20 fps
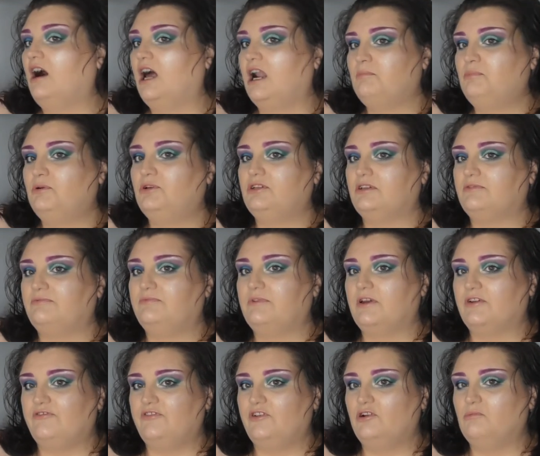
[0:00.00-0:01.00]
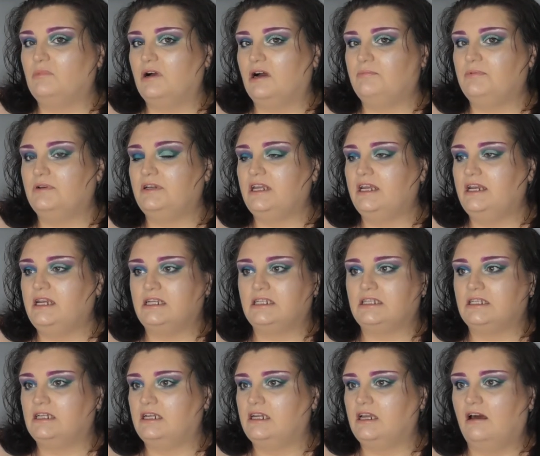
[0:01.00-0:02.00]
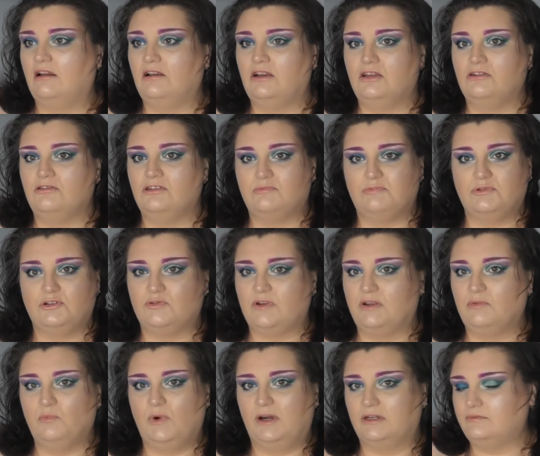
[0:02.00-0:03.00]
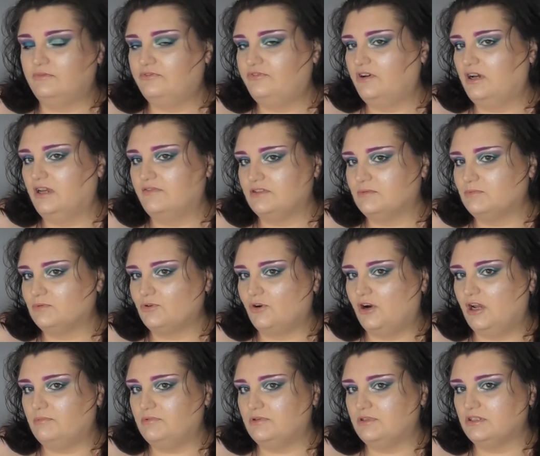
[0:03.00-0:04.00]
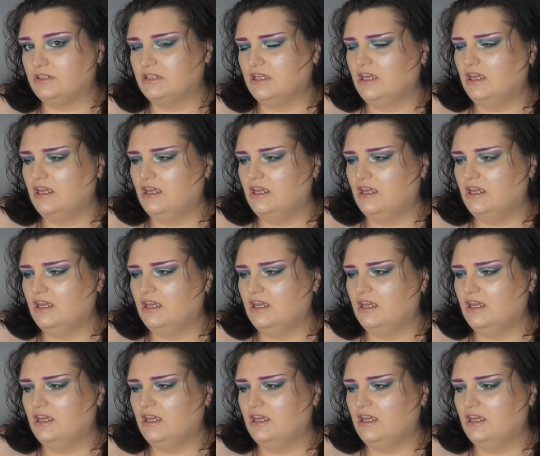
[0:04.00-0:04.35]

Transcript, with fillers: I'll put a, a film up, and instantly I'll lose between one and five subscribers,